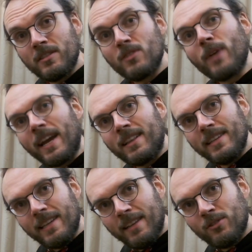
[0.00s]

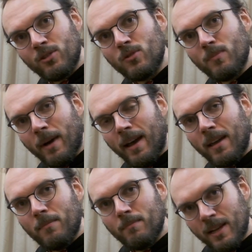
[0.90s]
directly into my
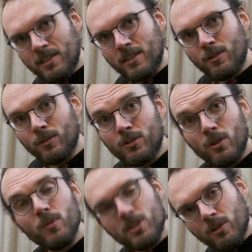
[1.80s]
mixing
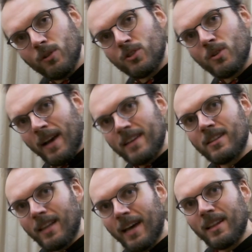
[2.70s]
console, which also has
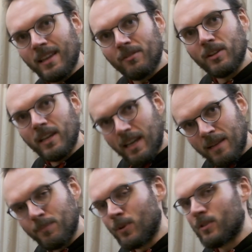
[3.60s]
line level
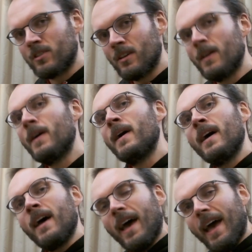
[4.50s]
inputs.
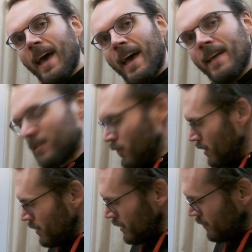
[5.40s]
And what
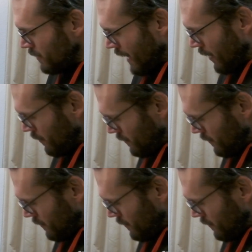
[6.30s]
I'm going to do now,